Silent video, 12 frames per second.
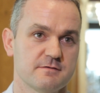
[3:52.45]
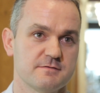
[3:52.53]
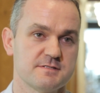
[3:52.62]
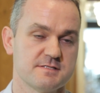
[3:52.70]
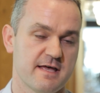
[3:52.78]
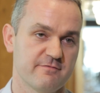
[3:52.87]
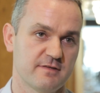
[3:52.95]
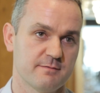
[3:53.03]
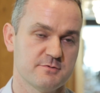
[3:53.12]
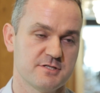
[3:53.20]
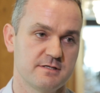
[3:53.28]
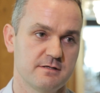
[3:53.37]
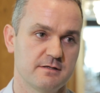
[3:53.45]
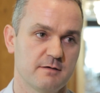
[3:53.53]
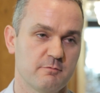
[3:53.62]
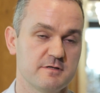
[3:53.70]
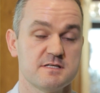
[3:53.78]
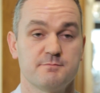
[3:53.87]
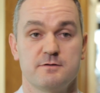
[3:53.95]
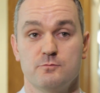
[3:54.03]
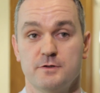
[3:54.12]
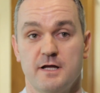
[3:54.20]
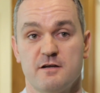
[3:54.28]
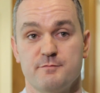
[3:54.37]
since having that machine that we simply
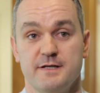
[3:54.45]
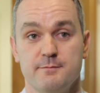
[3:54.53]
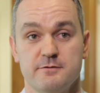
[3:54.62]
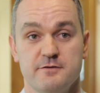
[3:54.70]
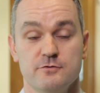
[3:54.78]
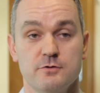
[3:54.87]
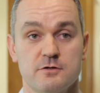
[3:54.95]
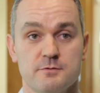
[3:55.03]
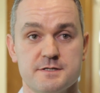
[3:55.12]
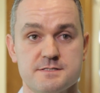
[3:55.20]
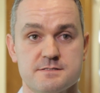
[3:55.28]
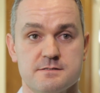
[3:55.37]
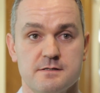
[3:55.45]
would not have been able to do otherwise.